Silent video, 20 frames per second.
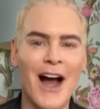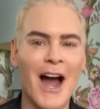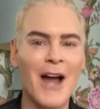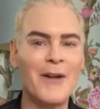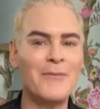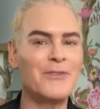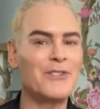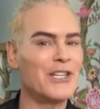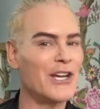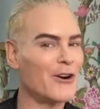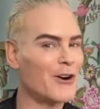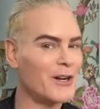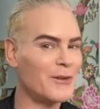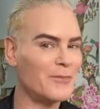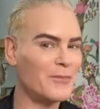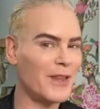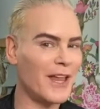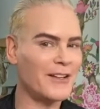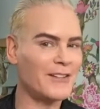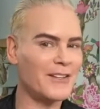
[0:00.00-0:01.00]
I'm
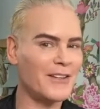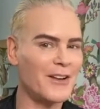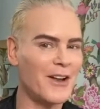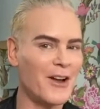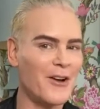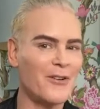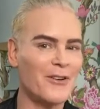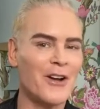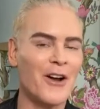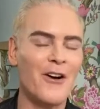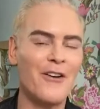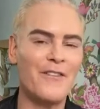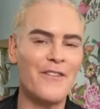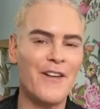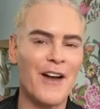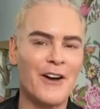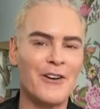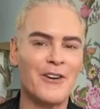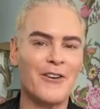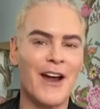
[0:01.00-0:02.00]
Jared Blandino,
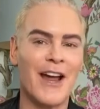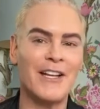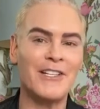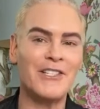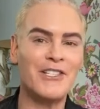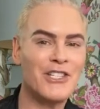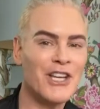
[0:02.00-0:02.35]
co-founder and